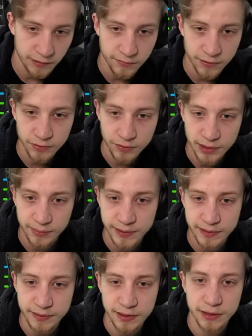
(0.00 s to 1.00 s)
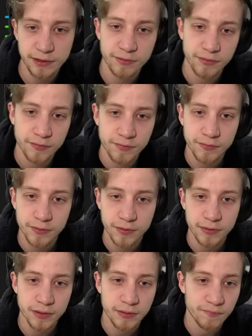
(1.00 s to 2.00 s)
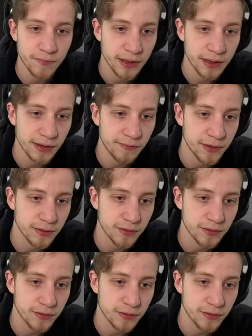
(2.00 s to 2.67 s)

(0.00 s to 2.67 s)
want to keep this running forever.